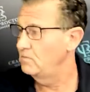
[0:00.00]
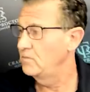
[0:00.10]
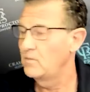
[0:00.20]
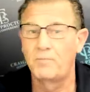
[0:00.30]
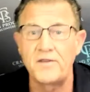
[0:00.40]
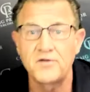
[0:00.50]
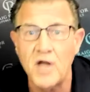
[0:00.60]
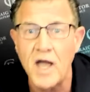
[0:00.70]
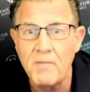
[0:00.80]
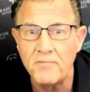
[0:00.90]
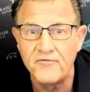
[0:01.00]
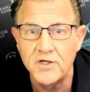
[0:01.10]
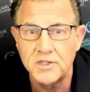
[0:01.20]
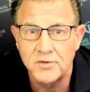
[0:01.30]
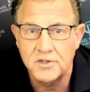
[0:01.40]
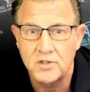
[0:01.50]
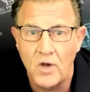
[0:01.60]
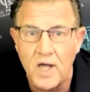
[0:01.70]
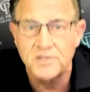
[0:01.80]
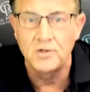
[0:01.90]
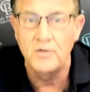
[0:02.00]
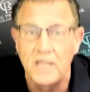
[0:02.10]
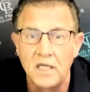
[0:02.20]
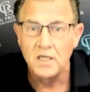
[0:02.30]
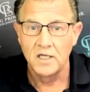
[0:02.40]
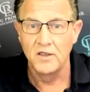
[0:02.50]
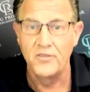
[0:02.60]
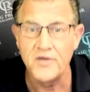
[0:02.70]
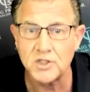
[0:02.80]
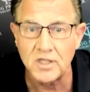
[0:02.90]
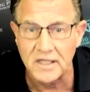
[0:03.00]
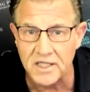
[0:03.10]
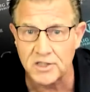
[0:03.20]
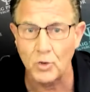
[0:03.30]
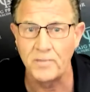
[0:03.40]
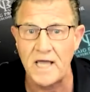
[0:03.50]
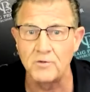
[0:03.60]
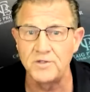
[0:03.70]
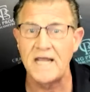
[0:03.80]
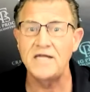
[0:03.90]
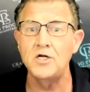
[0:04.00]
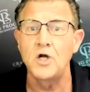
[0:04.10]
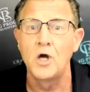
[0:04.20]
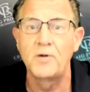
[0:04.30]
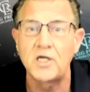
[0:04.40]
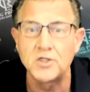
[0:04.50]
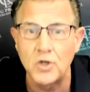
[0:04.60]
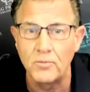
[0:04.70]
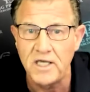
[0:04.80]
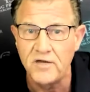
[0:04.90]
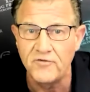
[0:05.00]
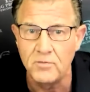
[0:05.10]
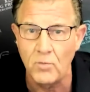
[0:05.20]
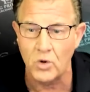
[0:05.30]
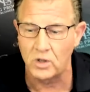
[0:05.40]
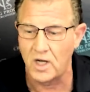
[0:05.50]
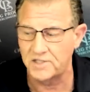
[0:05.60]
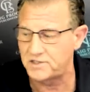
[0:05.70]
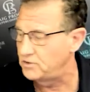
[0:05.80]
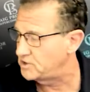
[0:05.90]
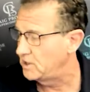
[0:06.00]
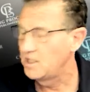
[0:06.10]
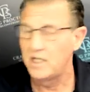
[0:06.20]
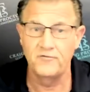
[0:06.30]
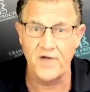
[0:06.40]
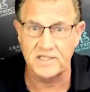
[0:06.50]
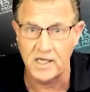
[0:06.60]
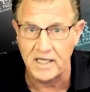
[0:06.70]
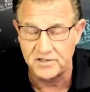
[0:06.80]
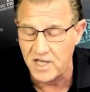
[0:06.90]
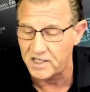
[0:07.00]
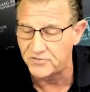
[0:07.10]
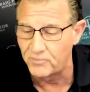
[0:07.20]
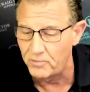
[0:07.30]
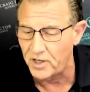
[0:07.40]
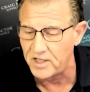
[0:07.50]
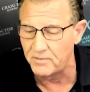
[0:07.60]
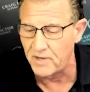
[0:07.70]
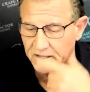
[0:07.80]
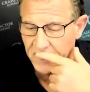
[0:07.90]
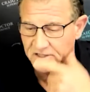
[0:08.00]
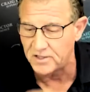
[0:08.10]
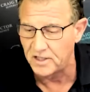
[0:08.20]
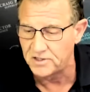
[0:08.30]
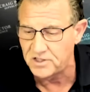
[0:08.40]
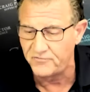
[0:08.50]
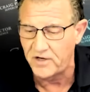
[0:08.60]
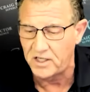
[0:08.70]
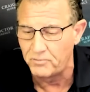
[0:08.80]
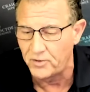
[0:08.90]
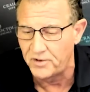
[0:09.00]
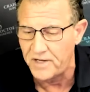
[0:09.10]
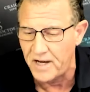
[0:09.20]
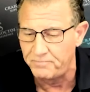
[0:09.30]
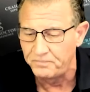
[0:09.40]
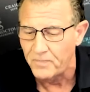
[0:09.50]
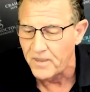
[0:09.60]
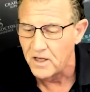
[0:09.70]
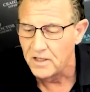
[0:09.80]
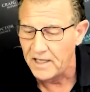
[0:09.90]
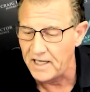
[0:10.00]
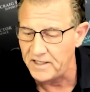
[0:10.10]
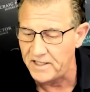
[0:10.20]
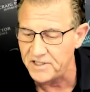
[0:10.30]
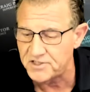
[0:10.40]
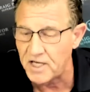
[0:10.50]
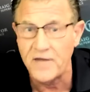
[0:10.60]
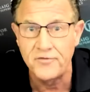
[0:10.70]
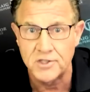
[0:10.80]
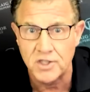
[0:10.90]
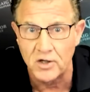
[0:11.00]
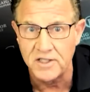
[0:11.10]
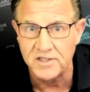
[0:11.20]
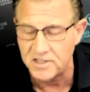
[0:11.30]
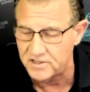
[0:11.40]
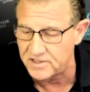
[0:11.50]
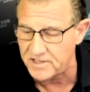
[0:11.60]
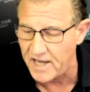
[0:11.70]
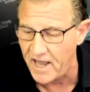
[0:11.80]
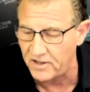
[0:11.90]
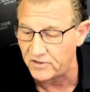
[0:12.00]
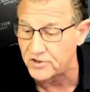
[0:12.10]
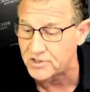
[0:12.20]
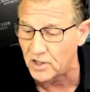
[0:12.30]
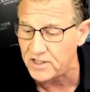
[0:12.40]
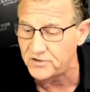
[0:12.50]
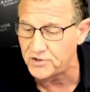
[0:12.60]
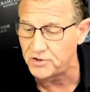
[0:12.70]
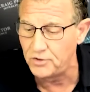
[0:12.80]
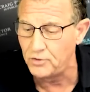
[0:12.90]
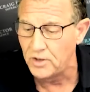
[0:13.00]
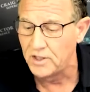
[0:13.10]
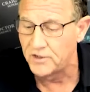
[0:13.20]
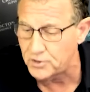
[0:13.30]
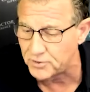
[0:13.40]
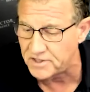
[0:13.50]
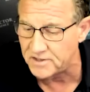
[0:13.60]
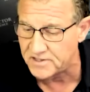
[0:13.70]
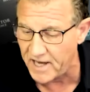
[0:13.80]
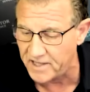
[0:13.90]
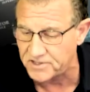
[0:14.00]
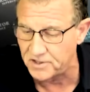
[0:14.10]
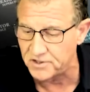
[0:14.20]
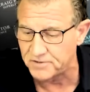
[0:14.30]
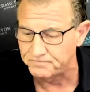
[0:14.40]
by the time I'm finished with this lawsuit, this list will be outdated because there'll be even more lawsuits. In fact, I got a text from a buddy of mine last night. Let's see if I can pull it up. And he said they're starting to, uh, they're starting to, this was in Texas,